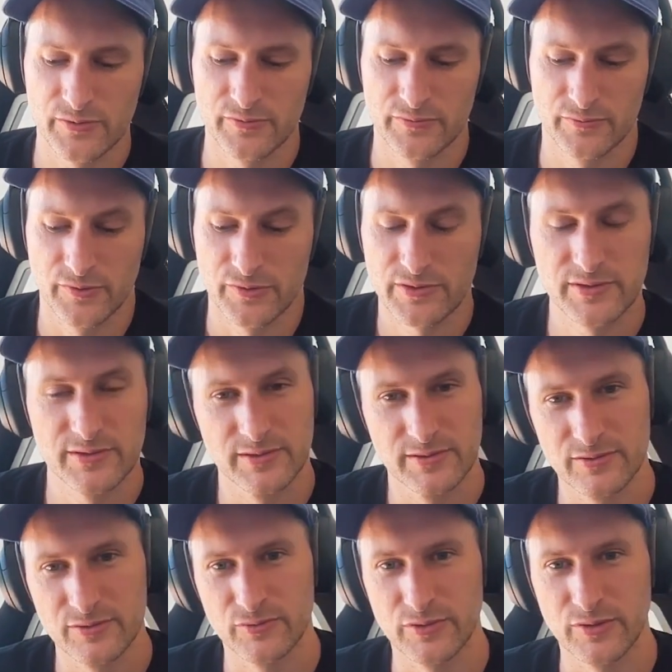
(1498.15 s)
wants
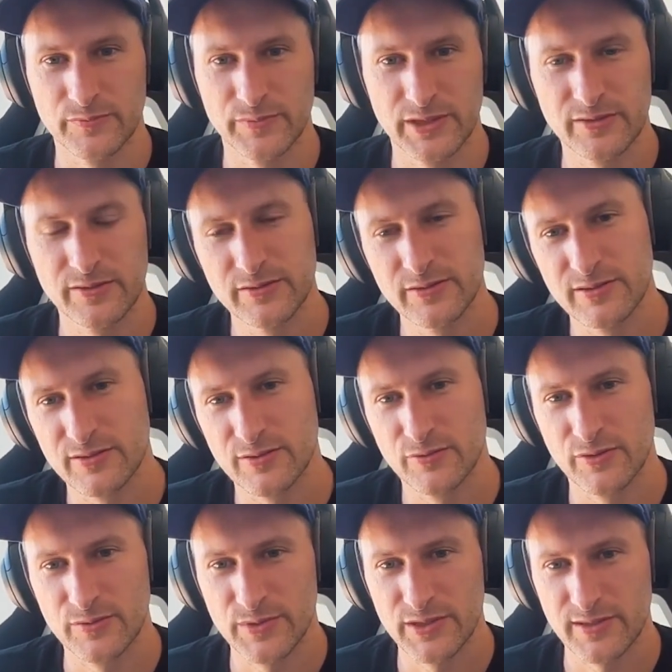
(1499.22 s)
to adopt Bitcoin. It's a
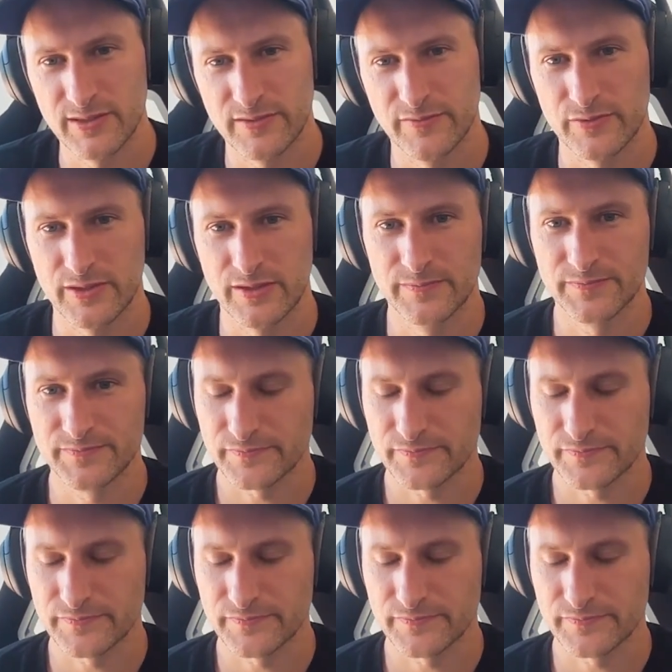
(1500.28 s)
great business for them.